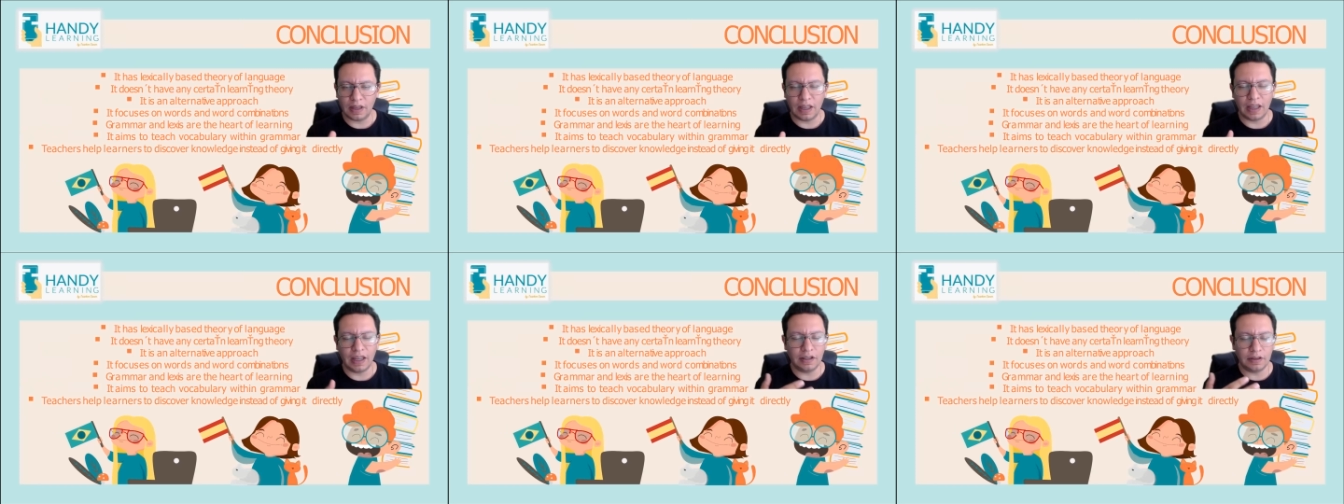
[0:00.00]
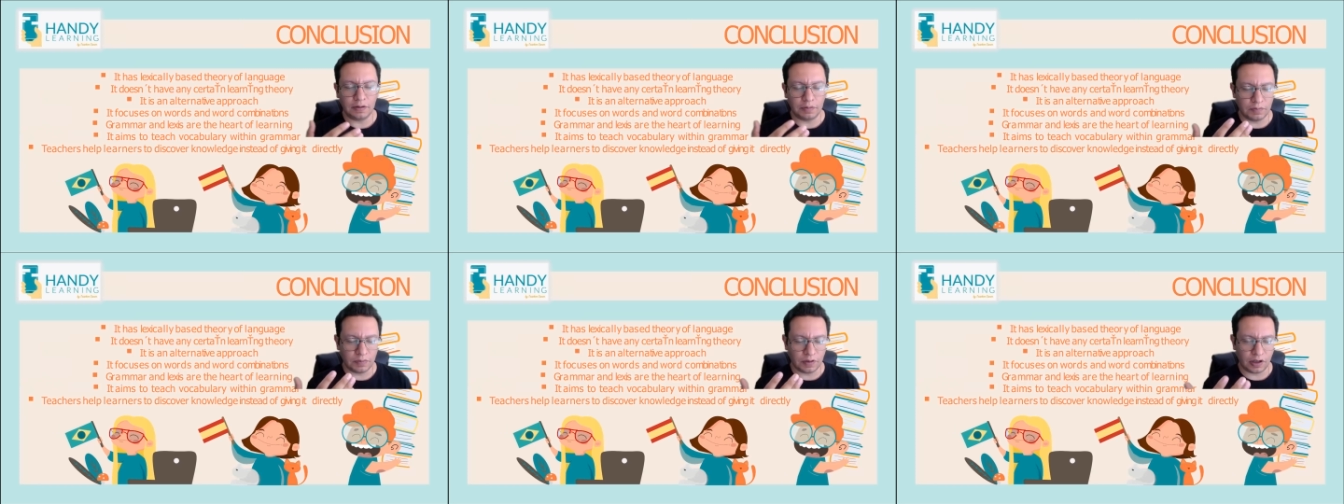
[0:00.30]

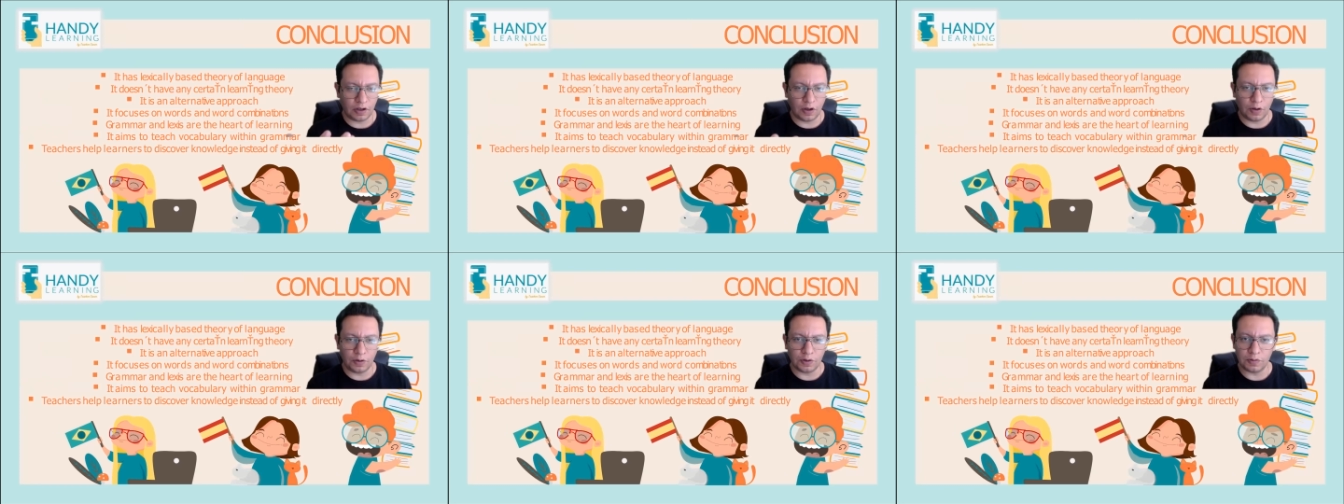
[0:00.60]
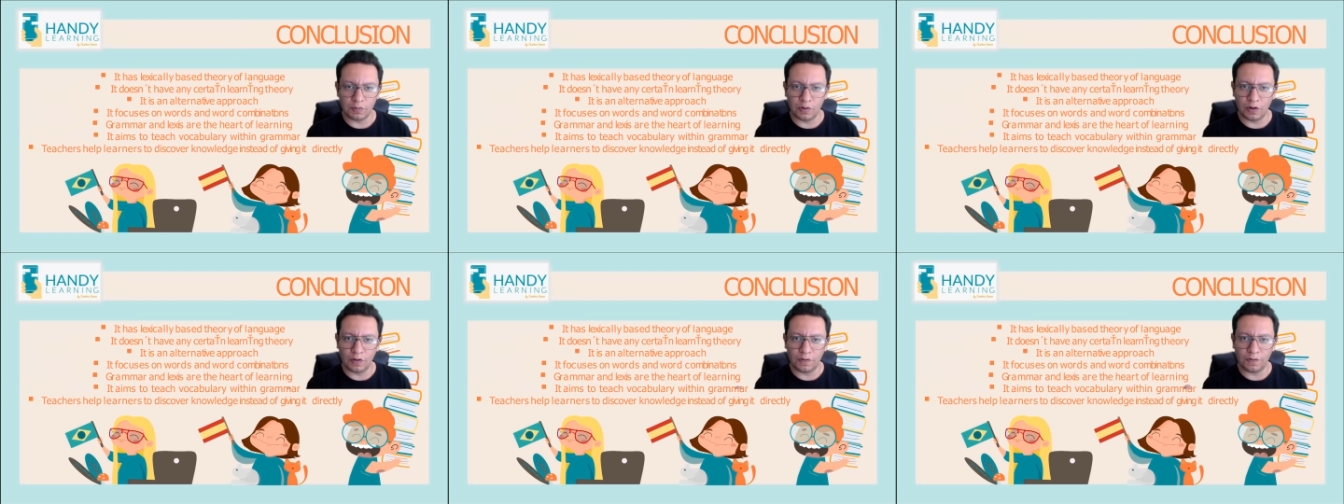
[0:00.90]
It goes
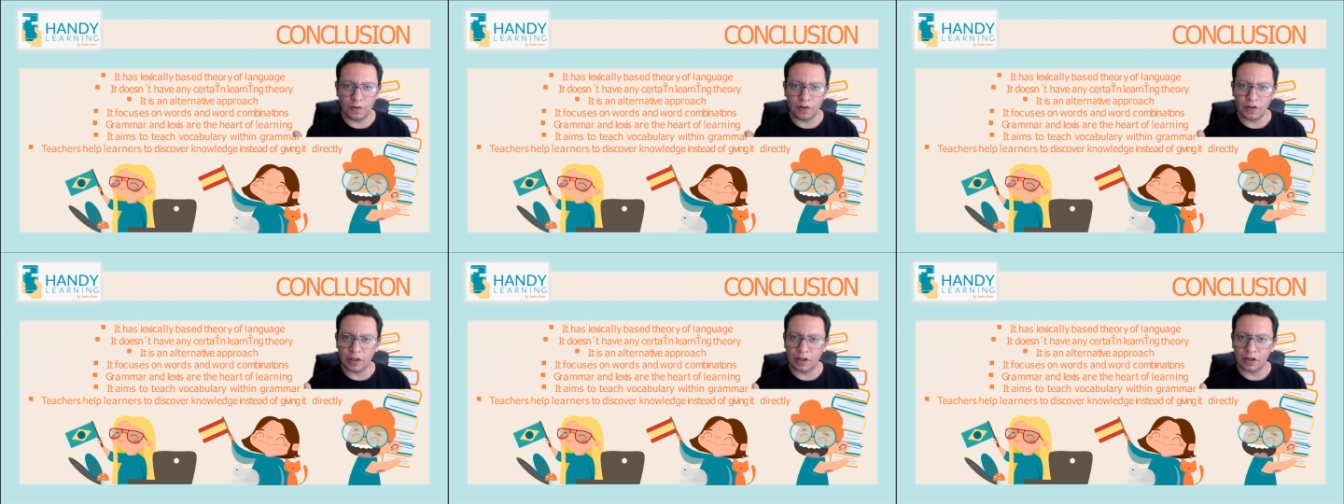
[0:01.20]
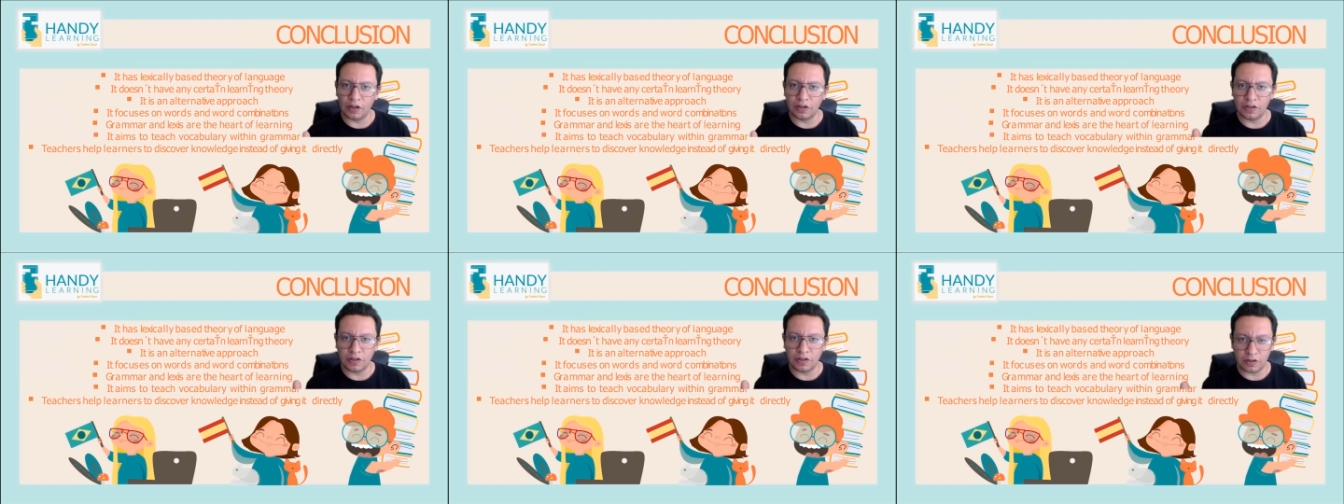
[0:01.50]
more for the
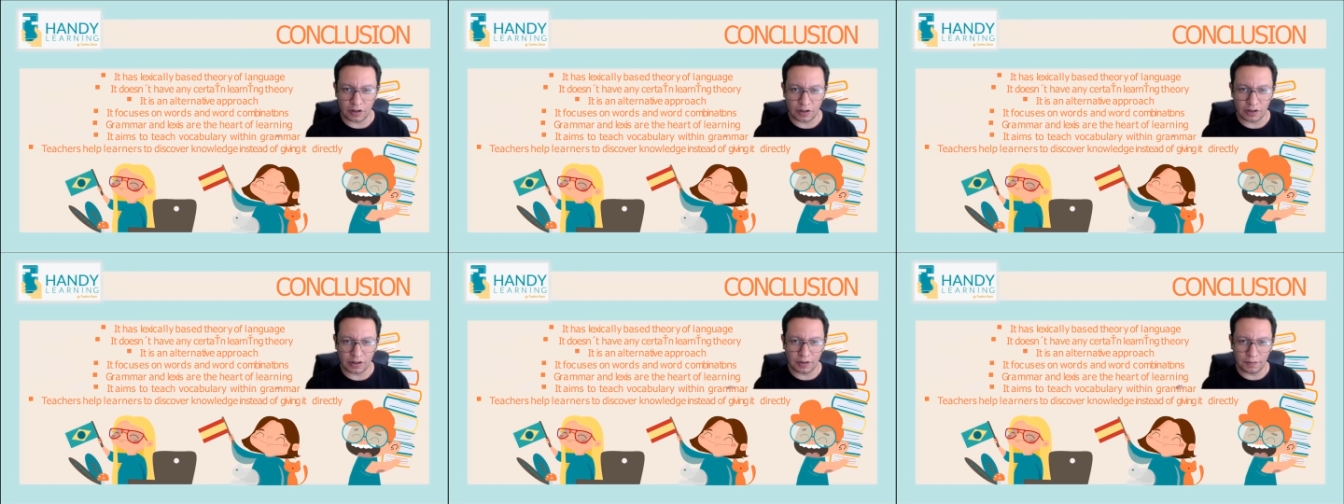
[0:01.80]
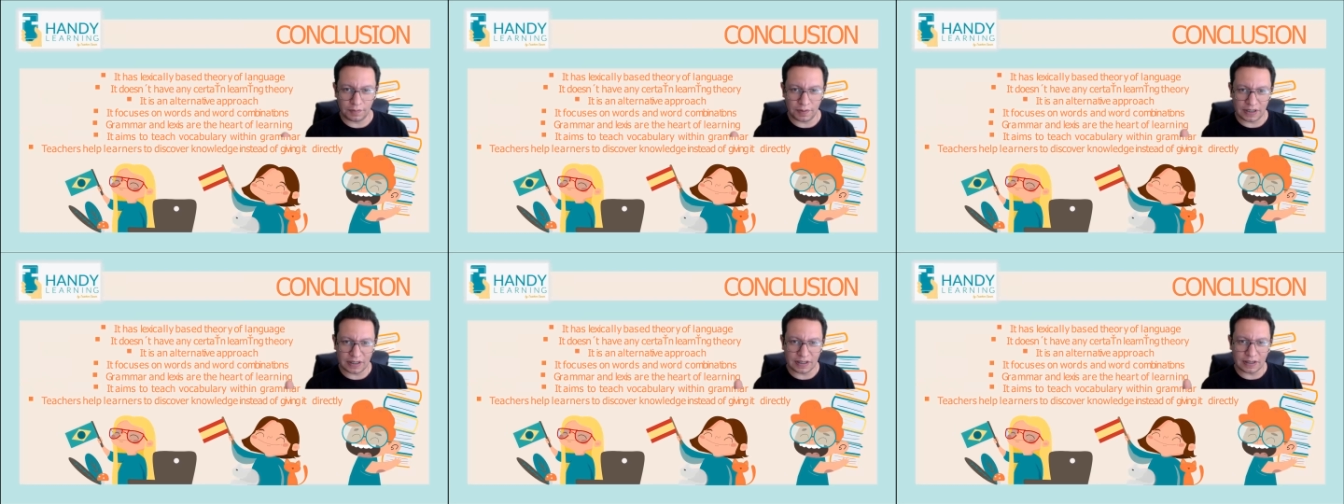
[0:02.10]

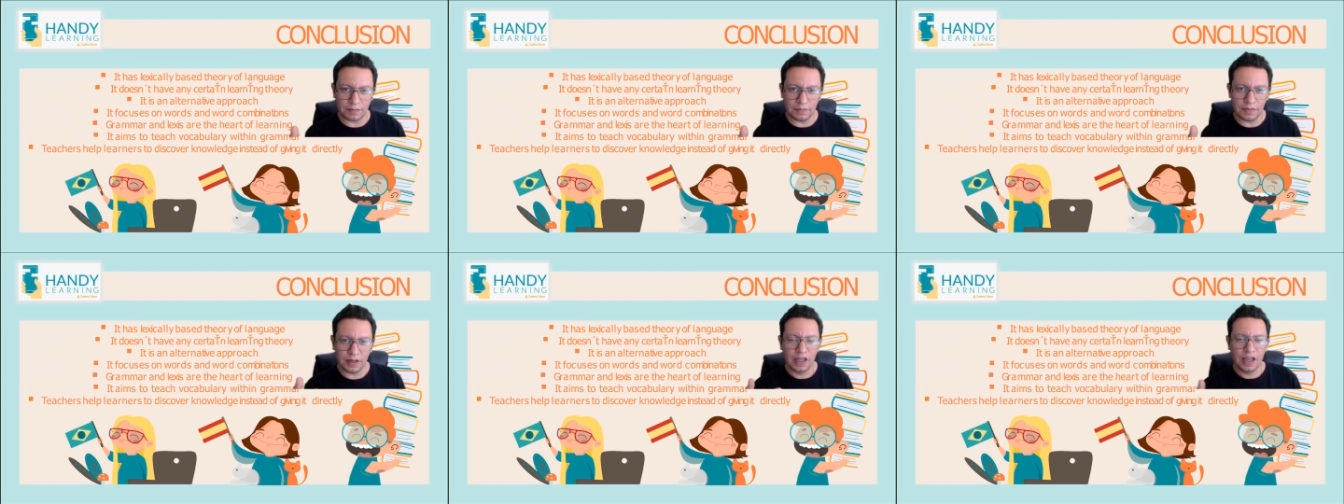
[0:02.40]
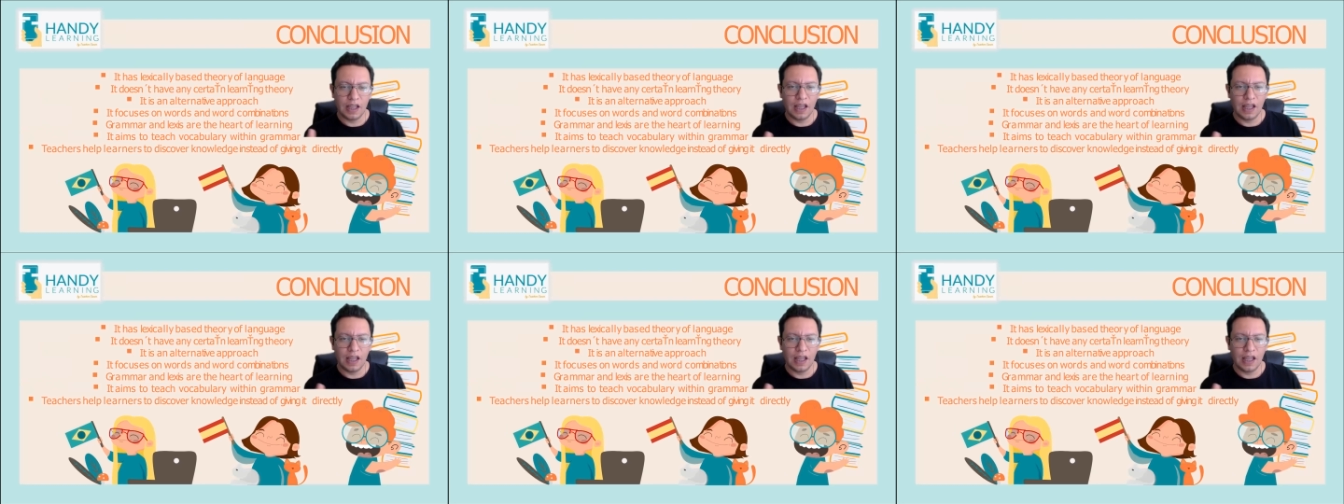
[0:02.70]
constructivism